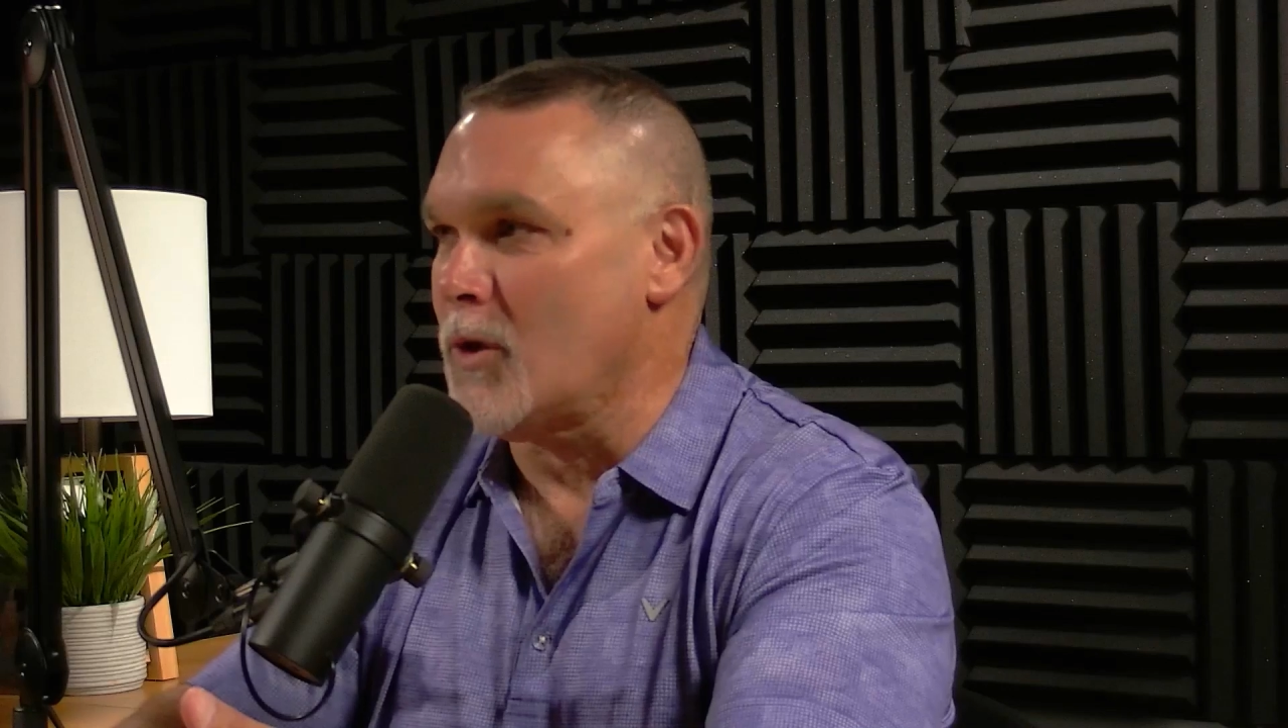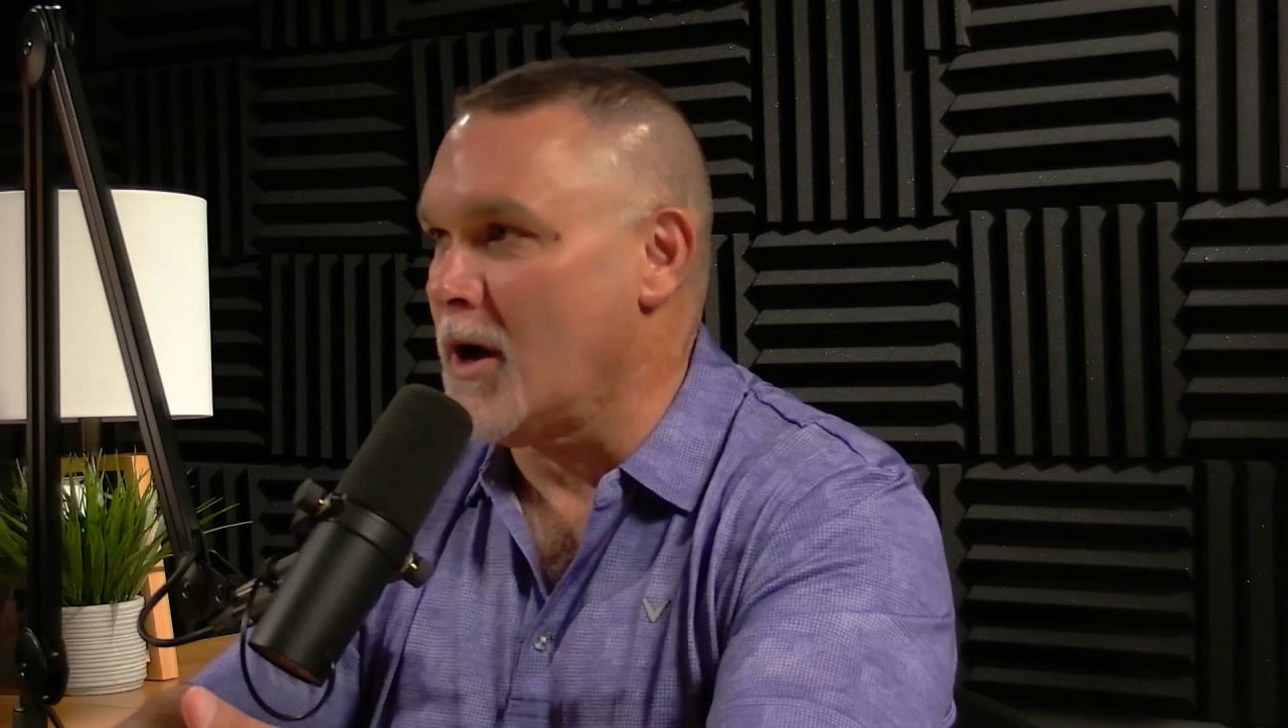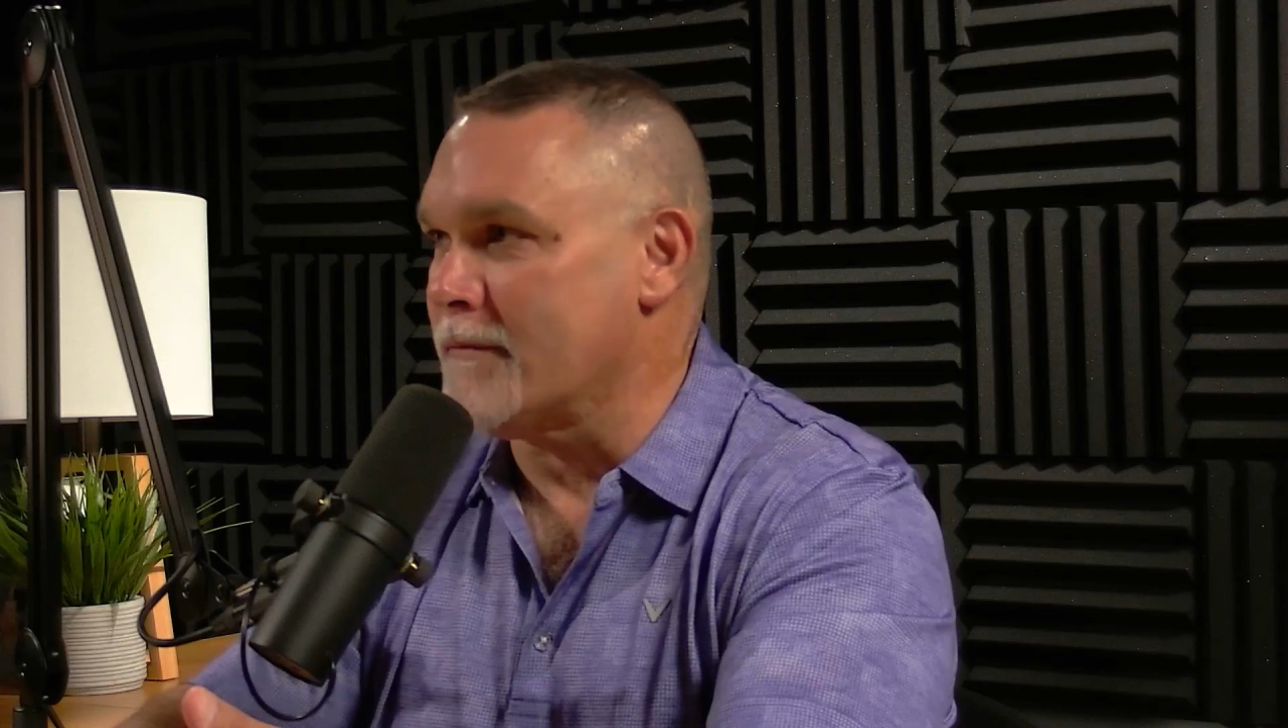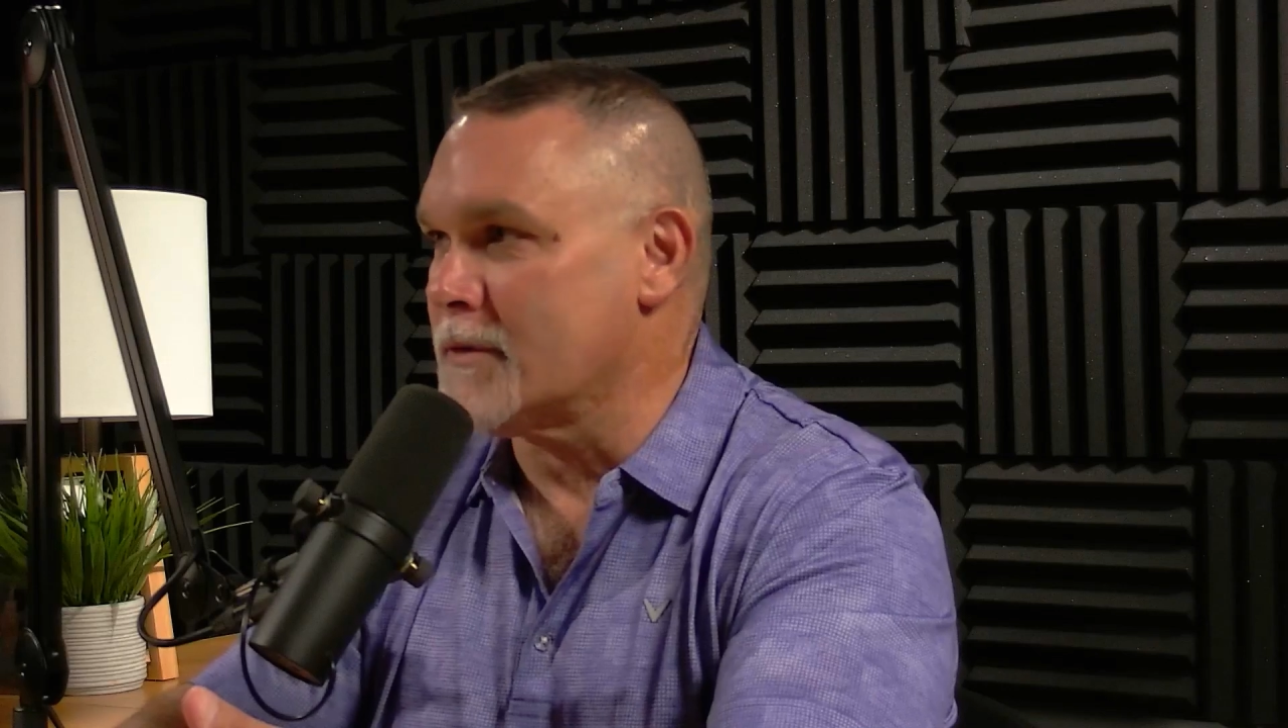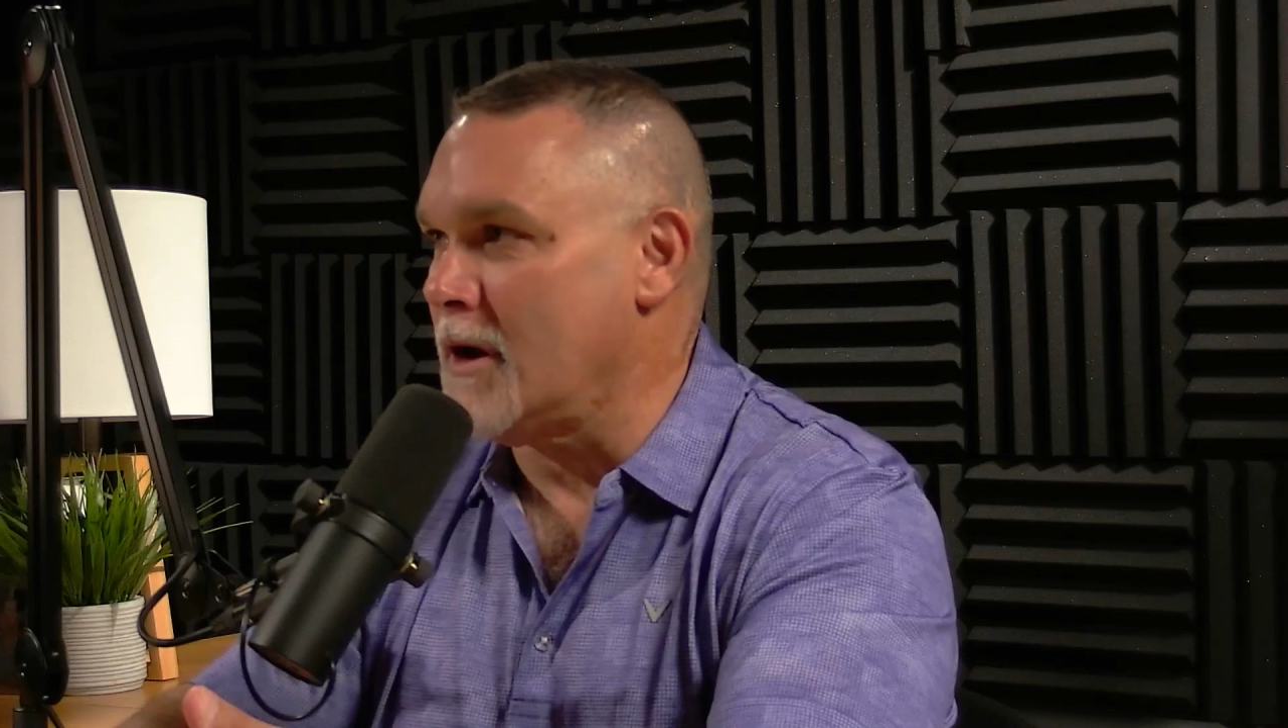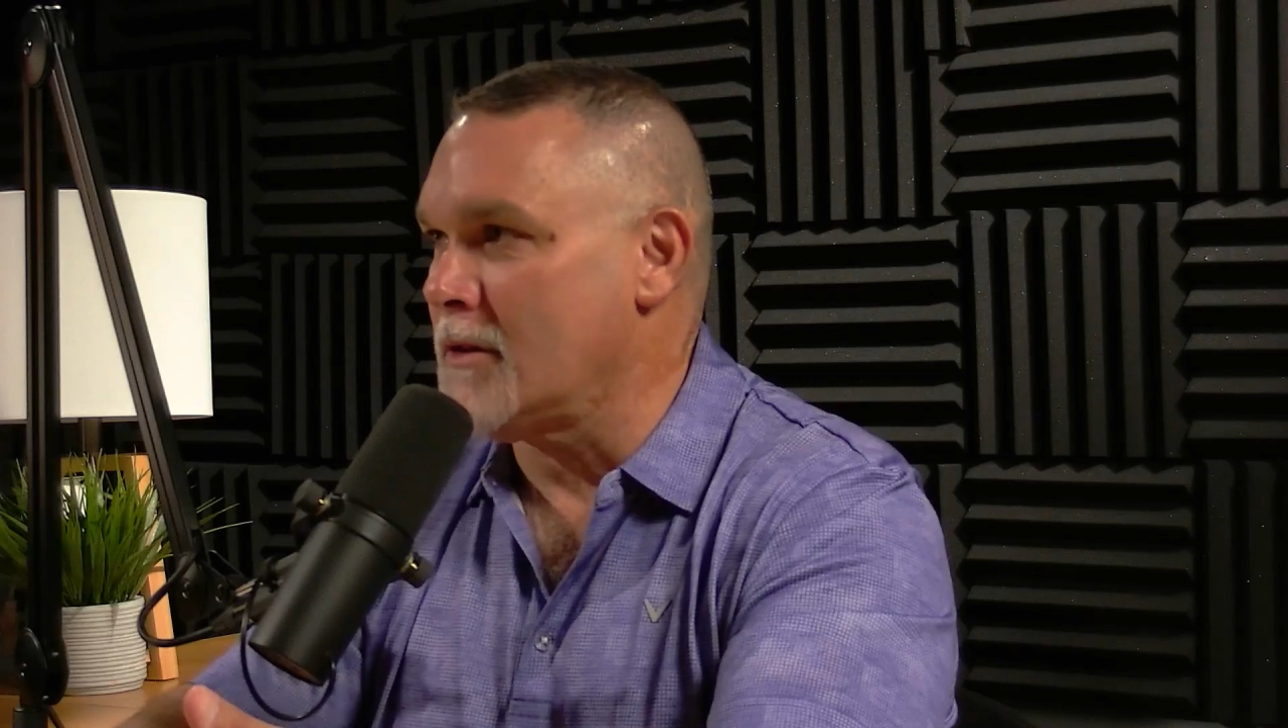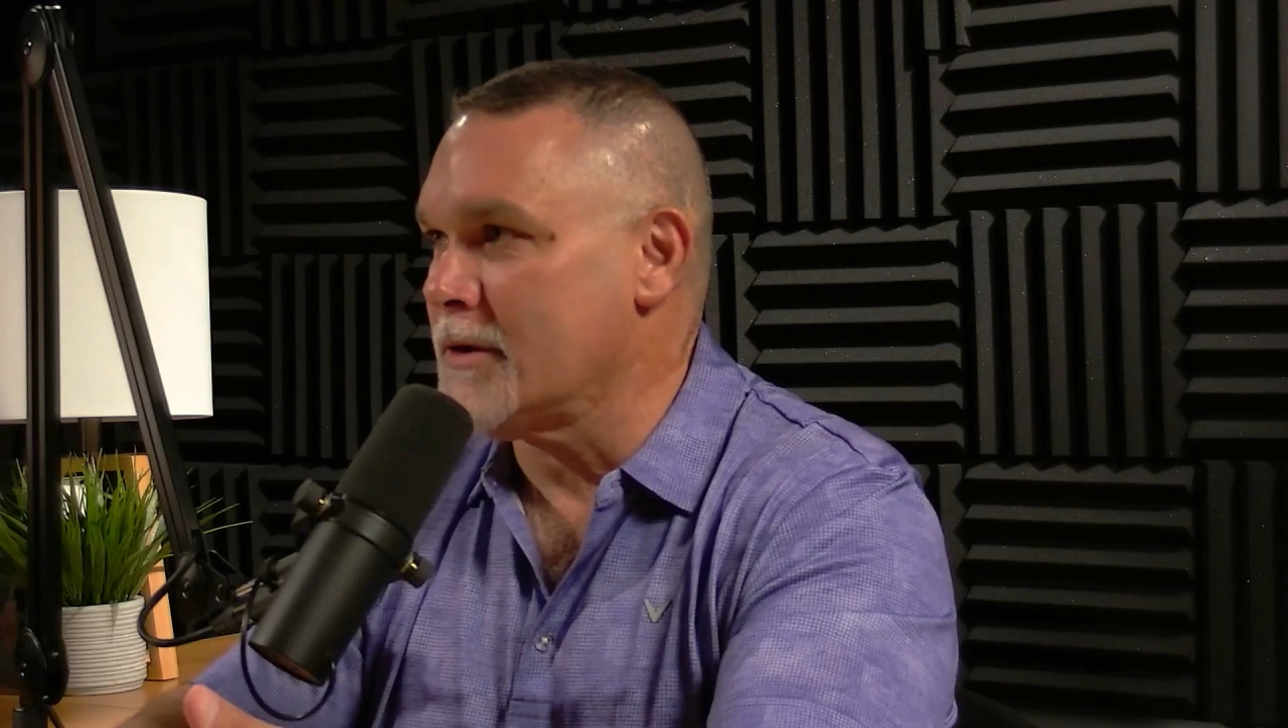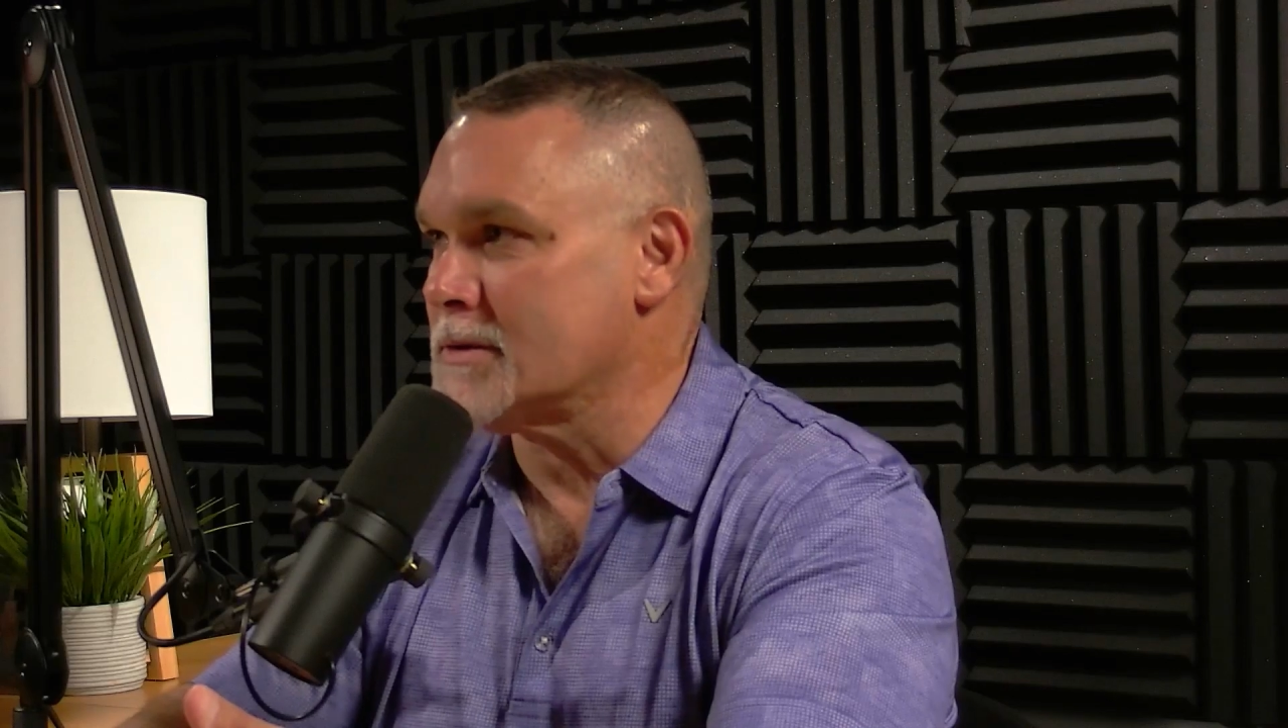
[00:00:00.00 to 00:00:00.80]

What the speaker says: off color